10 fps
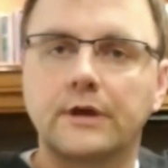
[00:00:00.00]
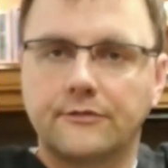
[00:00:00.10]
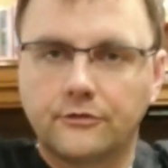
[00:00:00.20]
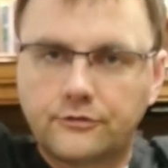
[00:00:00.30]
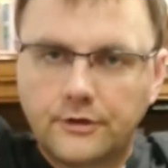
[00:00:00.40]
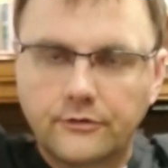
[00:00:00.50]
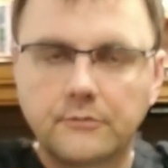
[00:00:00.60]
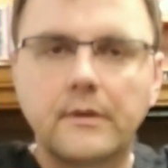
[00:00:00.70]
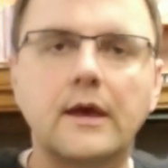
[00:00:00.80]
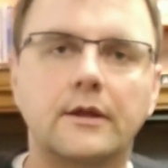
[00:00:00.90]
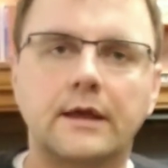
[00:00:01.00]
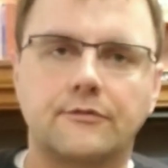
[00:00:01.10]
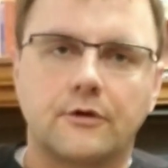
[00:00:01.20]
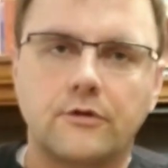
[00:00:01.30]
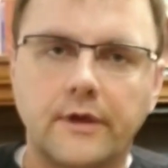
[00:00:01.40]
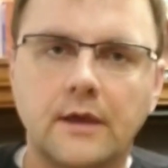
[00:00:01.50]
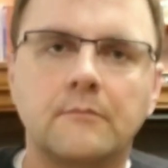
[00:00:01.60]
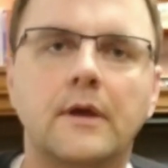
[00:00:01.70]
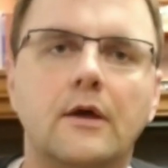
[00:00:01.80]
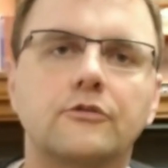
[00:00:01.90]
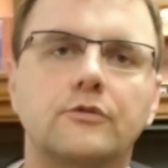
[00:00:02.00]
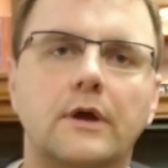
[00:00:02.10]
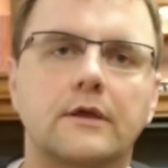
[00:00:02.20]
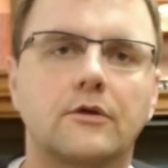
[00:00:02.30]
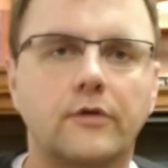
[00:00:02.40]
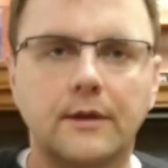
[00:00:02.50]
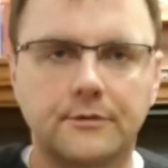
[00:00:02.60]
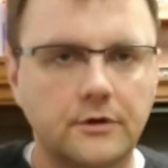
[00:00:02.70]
I got the ceiling mount, I got the clamp mount, so I can clamp it